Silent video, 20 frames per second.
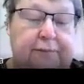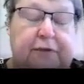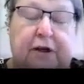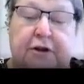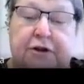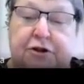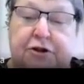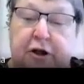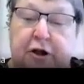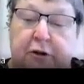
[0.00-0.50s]

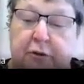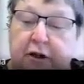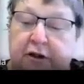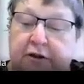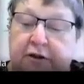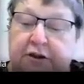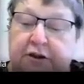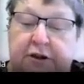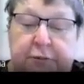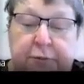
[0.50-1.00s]
so
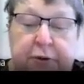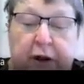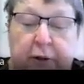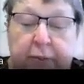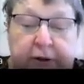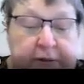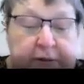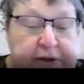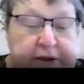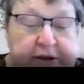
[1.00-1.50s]
this
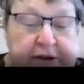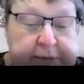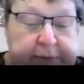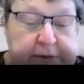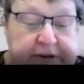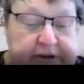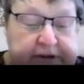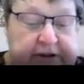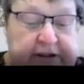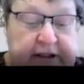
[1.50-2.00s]
problem has
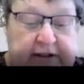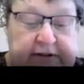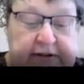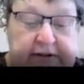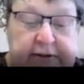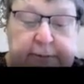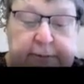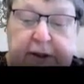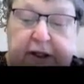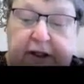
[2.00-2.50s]
been
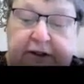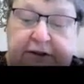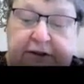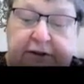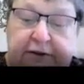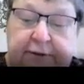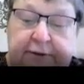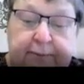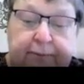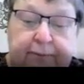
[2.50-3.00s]
studied
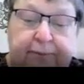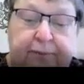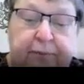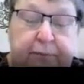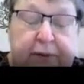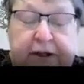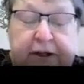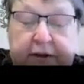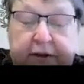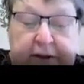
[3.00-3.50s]
by
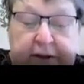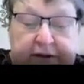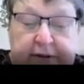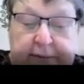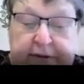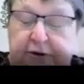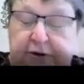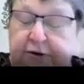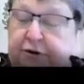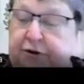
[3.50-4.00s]
many
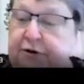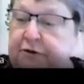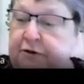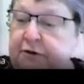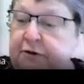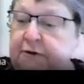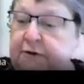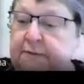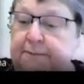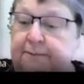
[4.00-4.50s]
mathematicians.